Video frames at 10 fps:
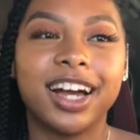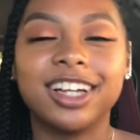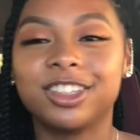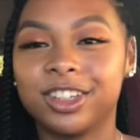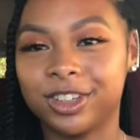
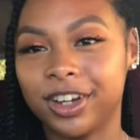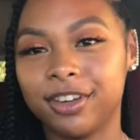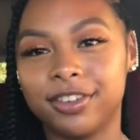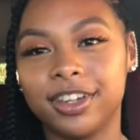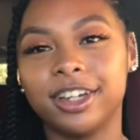us just trying to
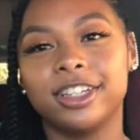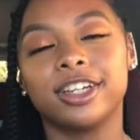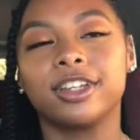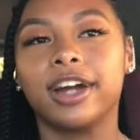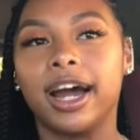figure each
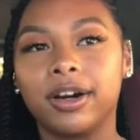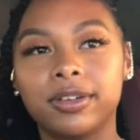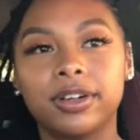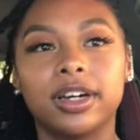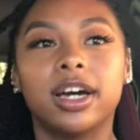other
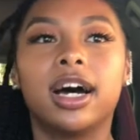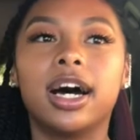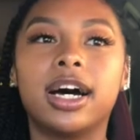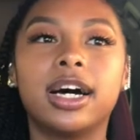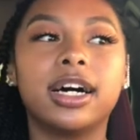out.
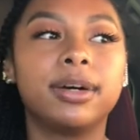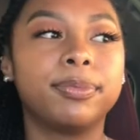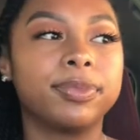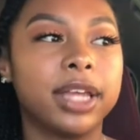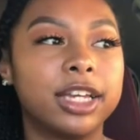
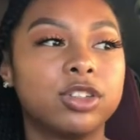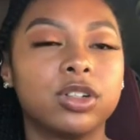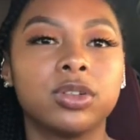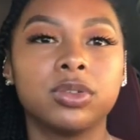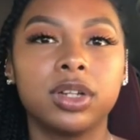I
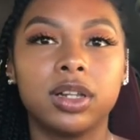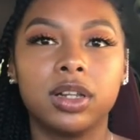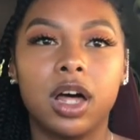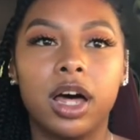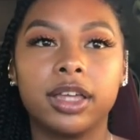struggled a
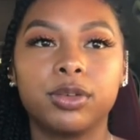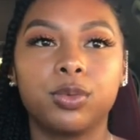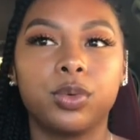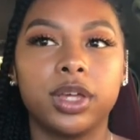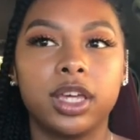lot
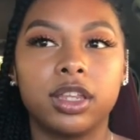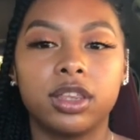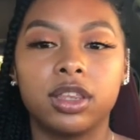with